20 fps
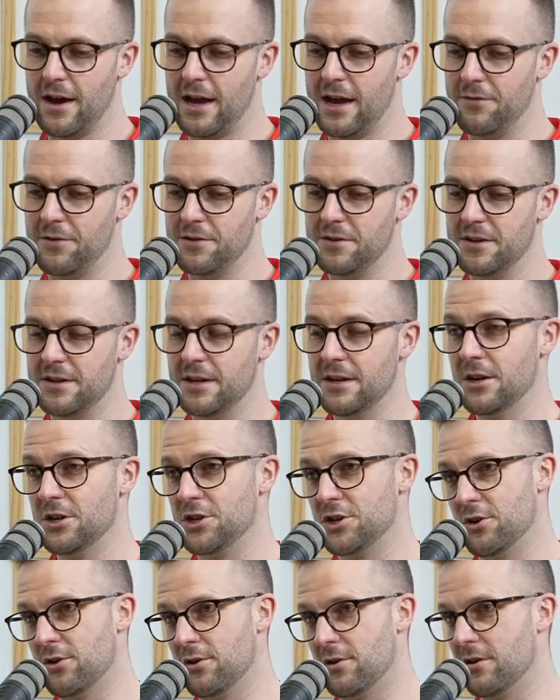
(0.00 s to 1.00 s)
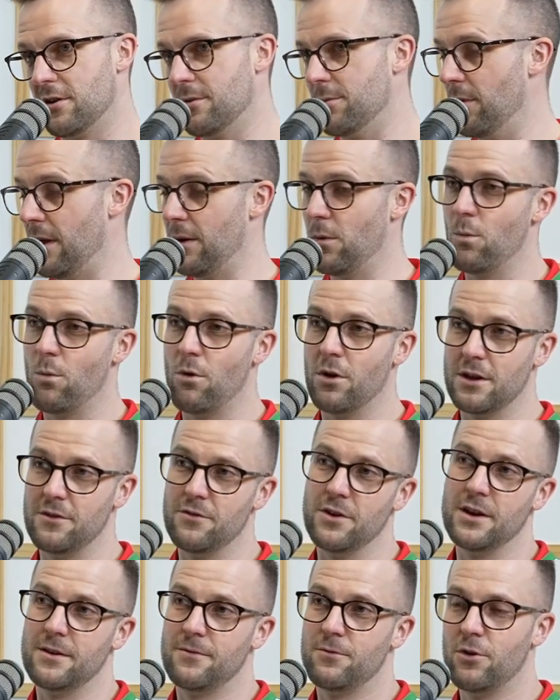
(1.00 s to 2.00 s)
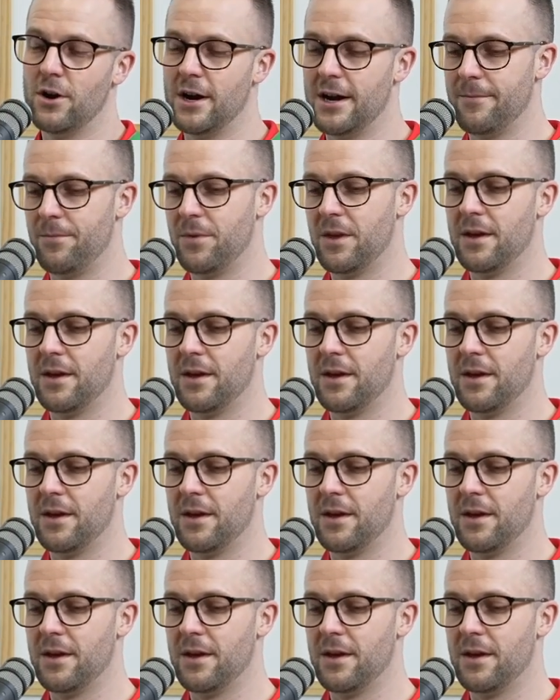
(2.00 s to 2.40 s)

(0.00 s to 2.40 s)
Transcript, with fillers: having to get a job, like whatever, right?